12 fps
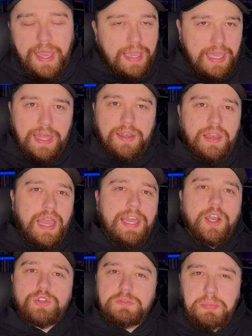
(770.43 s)
Again, I
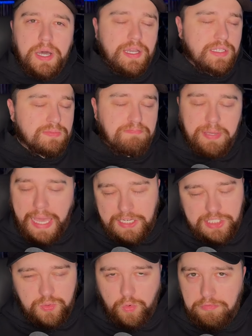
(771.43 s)
know it's bugs,
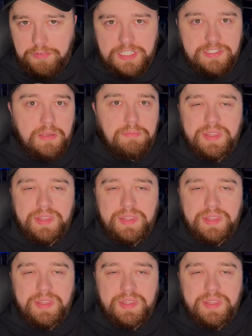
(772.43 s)
patches will fix it,